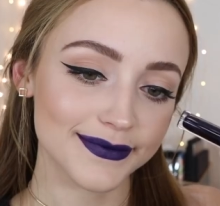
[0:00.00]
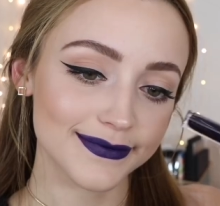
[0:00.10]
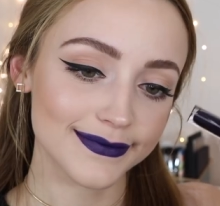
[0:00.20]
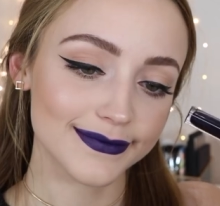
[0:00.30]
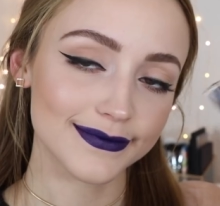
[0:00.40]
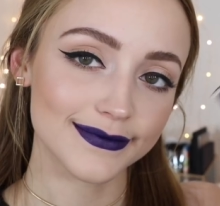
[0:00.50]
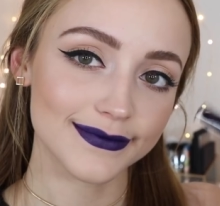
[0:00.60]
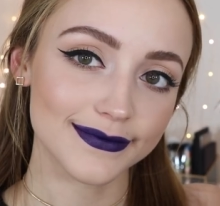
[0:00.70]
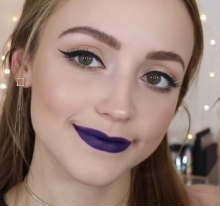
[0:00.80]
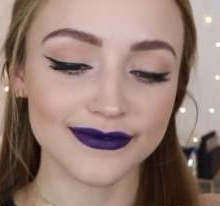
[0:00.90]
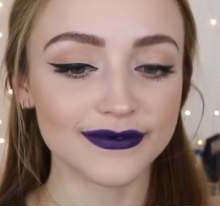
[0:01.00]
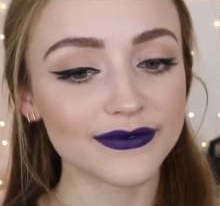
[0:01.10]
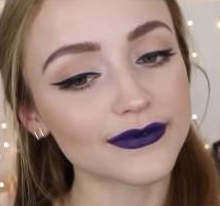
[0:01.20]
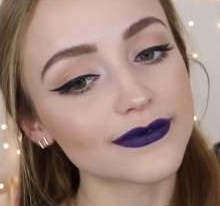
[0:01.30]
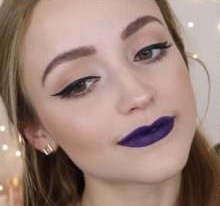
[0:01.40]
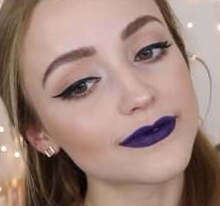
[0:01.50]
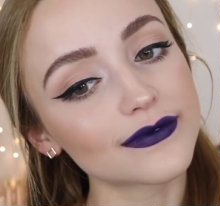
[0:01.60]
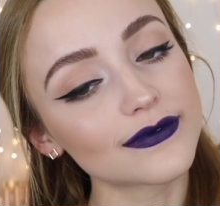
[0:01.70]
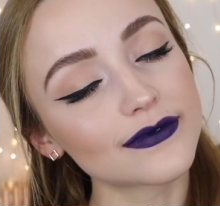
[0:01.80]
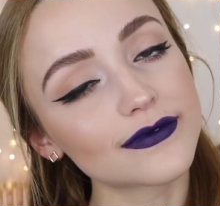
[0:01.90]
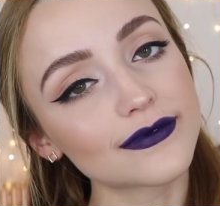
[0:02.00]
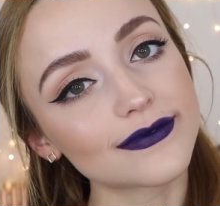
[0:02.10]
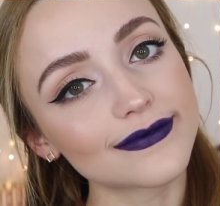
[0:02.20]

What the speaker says: No one is speaking in this clip.